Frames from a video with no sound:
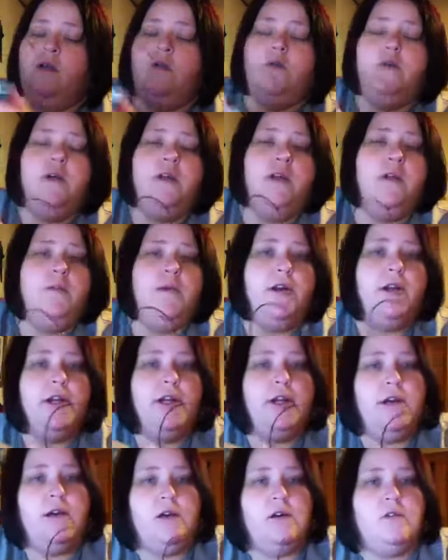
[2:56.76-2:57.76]
or
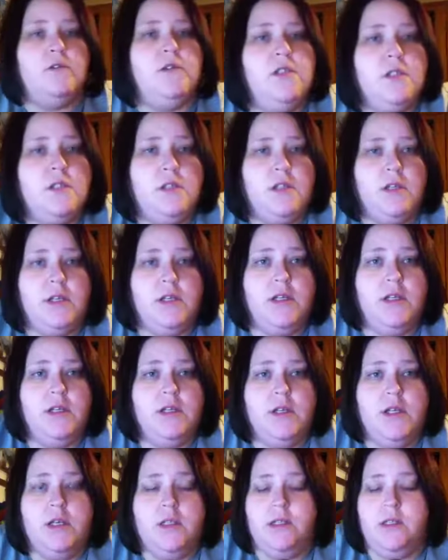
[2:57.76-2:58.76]
anybody else that
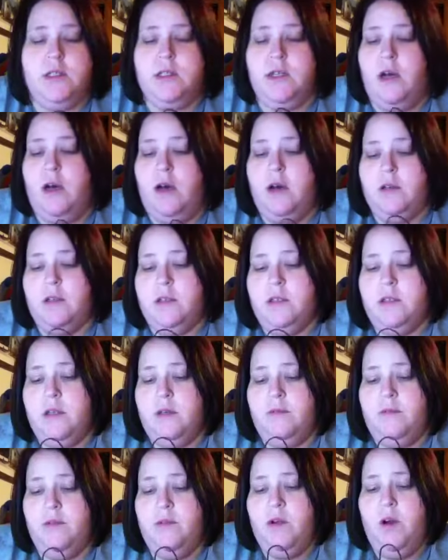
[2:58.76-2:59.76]
knits socks,
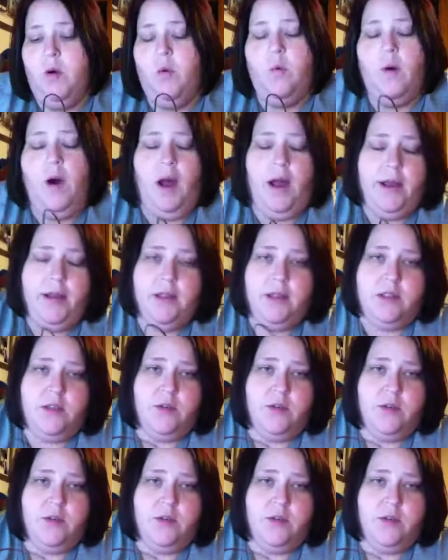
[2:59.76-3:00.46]
if you know why it's